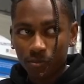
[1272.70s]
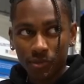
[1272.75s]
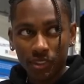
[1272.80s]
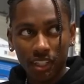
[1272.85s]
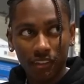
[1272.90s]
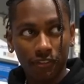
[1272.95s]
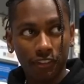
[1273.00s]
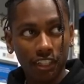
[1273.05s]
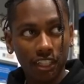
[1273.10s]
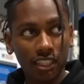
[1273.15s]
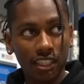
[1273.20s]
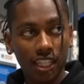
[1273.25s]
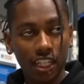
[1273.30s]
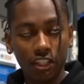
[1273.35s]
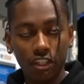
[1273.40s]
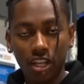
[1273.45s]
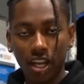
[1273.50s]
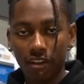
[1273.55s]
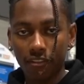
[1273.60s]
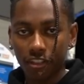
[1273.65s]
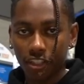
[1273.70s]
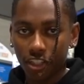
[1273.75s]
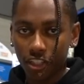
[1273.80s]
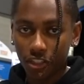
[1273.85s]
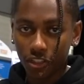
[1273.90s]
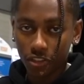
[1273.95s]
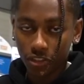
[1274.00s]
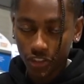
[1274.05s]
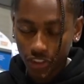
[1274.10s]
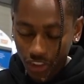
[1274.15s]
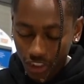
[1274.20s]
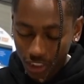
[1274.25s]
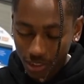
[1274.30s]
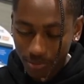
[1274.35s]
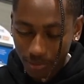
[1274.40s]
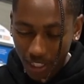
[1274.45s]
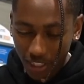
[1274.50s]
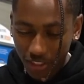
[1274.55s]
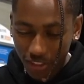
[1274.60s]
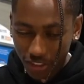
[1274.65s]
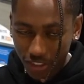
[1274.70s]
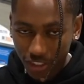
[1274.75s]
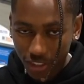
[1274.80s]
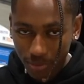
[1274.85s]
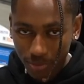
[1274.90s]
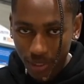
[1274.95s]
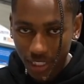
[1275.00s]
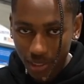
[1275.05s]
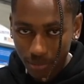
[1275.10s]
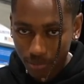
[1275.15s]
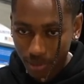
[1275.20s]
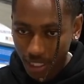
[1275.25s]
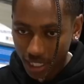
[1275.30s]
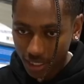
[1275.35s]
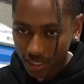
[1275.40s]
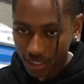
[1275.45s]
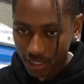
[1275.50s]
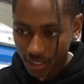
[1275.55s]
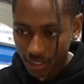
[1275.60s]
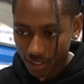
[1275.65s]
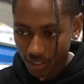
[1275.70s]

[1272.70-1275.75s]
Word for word: if anything you have a girl, just make sure you be the best.